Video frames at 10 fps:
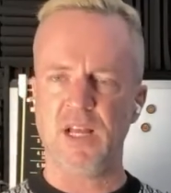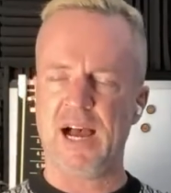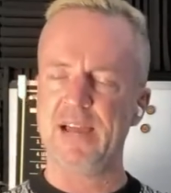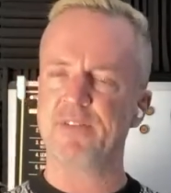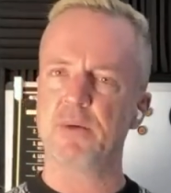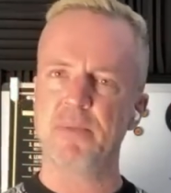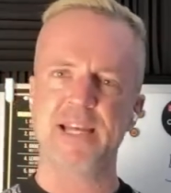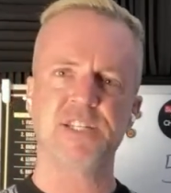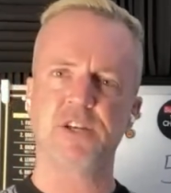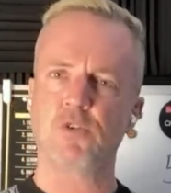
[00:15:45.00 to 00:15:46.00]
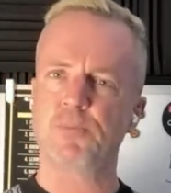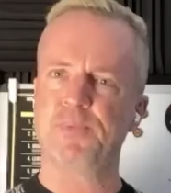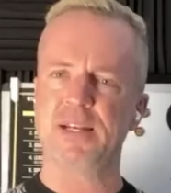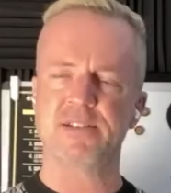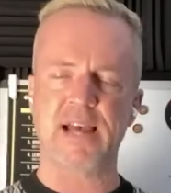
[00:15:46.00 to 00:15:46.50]
I have an amazing group
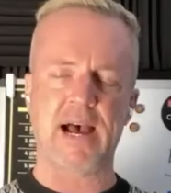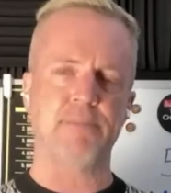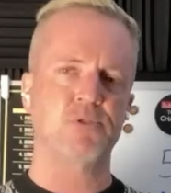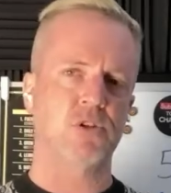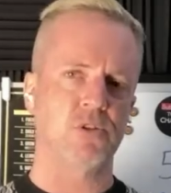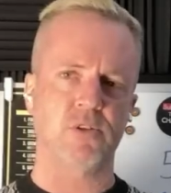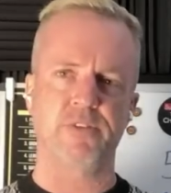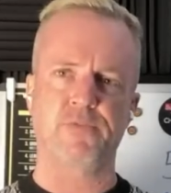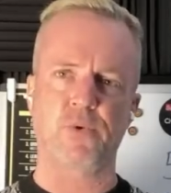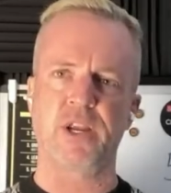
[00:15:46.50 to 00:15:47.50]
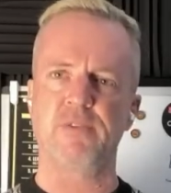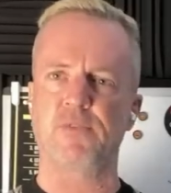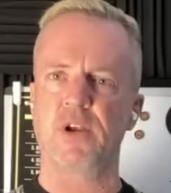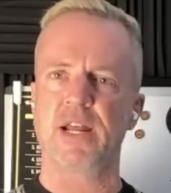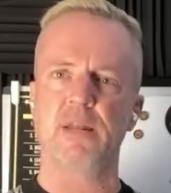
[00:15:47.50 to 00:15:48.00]
that is absolutely free
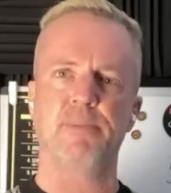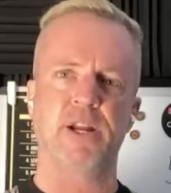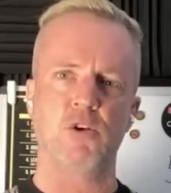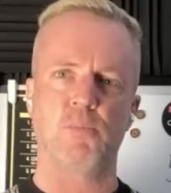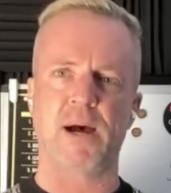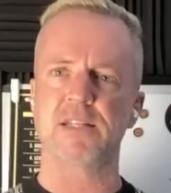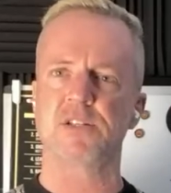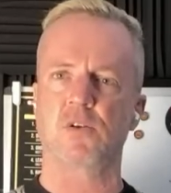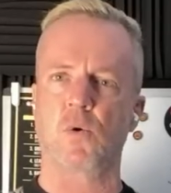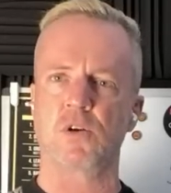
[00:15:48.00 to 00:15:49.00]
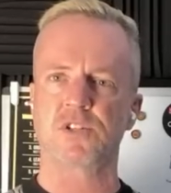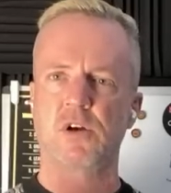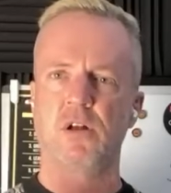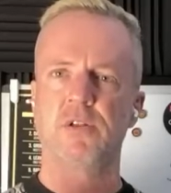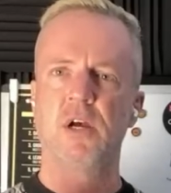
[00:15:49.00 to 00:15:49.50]
for anybody who buys the course
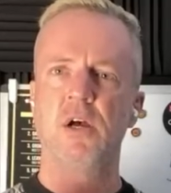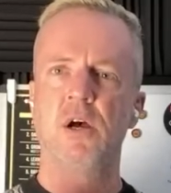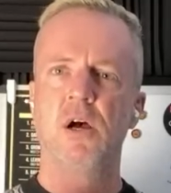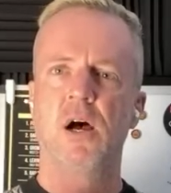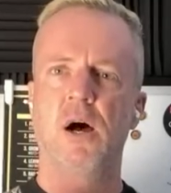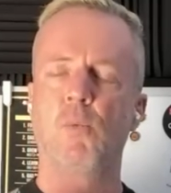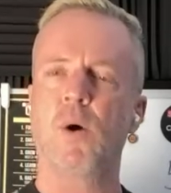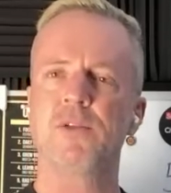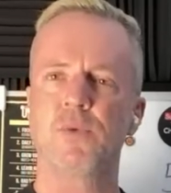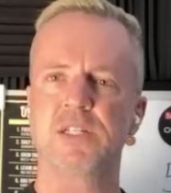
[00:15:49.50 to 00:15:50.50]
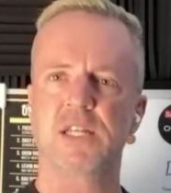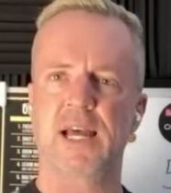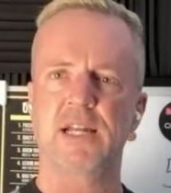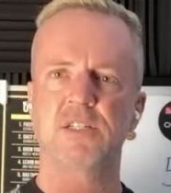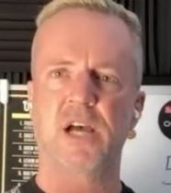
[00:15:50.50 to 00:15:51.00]
called uh, One Rental
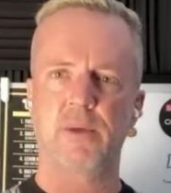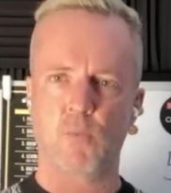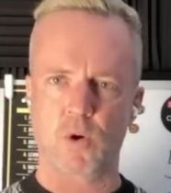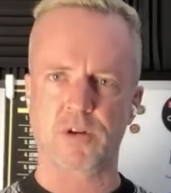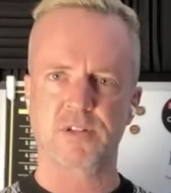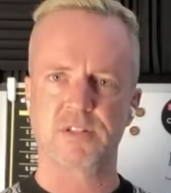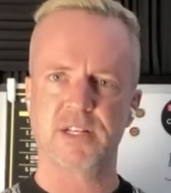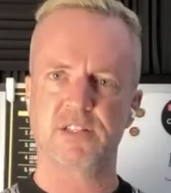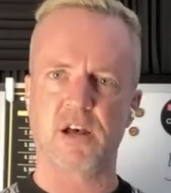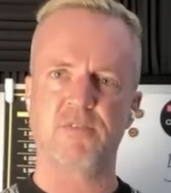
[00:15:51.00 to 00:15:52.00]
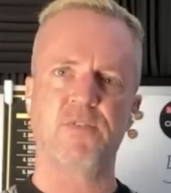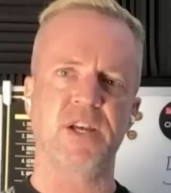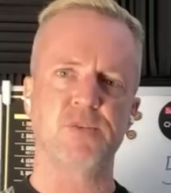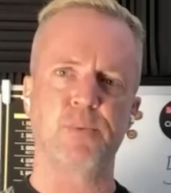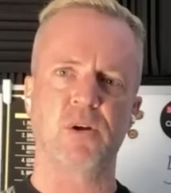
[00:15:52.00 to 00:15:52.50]
at a Time Works. It's on
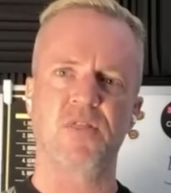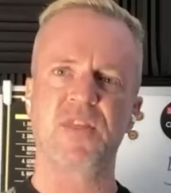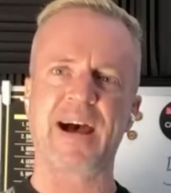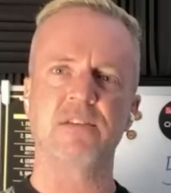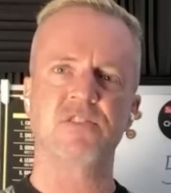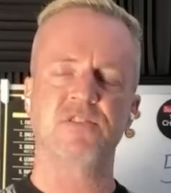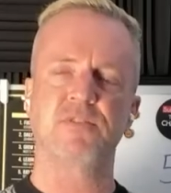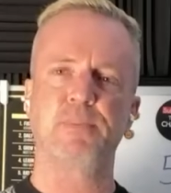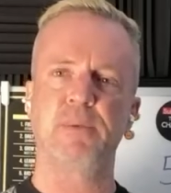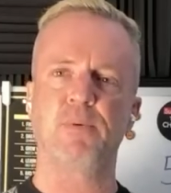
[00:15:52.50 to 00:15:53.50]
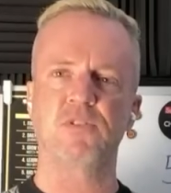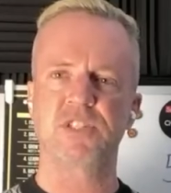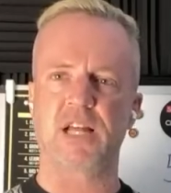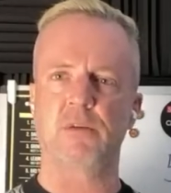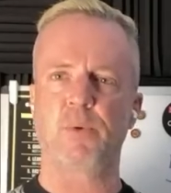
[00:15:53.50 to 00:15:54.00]
Facebook. Thousands of people
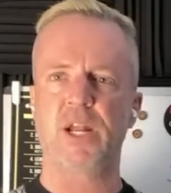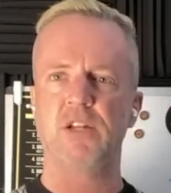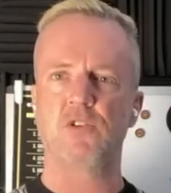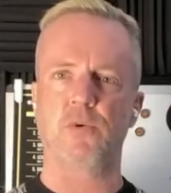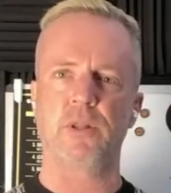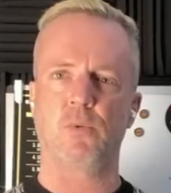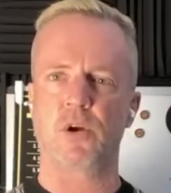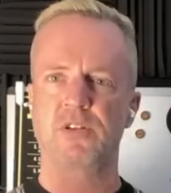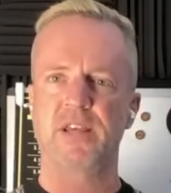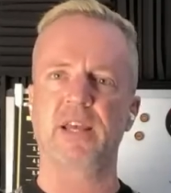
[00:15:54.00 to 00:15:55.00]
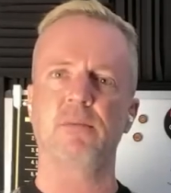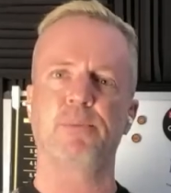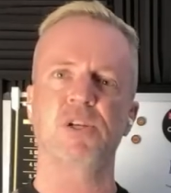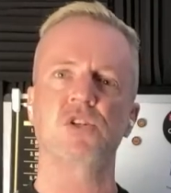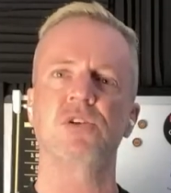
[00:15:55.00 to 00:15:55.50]
celebrating, doing the work, taking
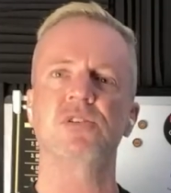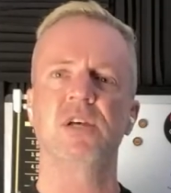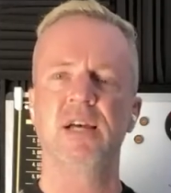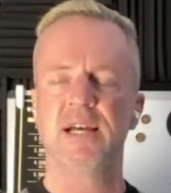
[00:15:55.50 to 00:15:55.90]
pictures,